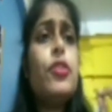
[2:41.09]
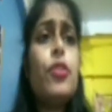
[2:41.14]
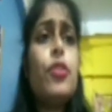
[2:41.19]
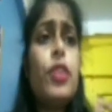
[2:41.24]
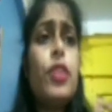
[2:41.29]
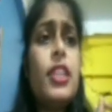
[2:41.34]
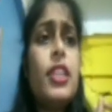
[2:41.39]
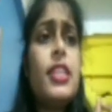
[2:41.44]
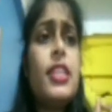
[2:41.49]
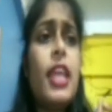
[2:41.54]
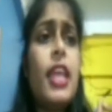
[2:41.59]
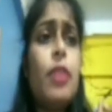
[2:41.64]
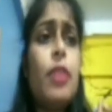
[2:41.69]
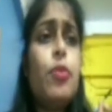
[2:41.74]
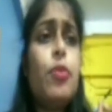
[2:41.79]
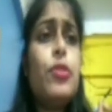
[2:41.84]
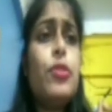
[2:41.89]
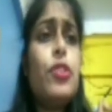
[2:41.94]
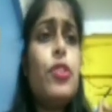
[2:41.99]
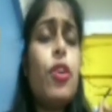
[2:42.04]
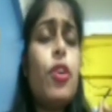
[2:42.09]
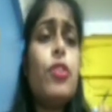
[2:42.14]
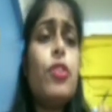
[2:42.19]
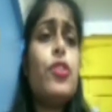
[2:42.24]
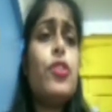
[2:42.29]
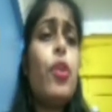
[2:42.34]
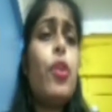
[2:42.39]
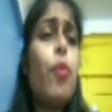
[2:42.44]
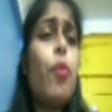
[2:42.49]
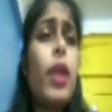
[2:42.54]
So these headphones
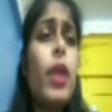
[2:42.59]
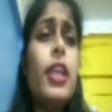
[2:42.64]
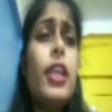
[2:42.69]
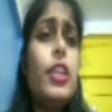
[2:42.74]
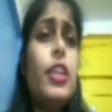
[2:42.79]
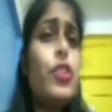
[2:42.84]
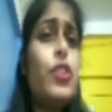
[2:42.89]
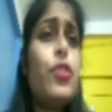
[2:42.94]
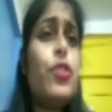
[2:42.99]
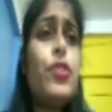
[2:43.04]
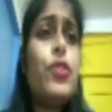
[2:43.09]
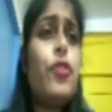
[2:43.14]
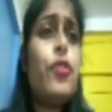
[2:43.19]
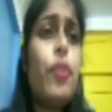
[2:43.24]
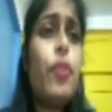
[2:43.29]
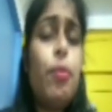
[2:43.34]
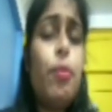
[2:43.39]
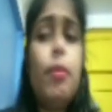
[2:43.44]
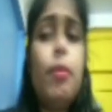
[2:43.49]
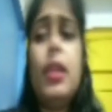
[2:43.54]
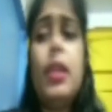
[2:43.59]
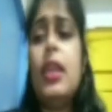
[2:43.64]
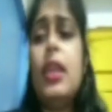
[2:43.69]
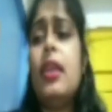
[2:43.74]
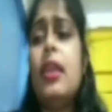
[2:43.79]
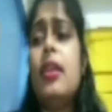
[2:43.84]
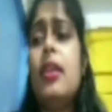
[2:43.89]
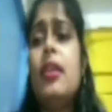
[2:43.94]
also one resource for me.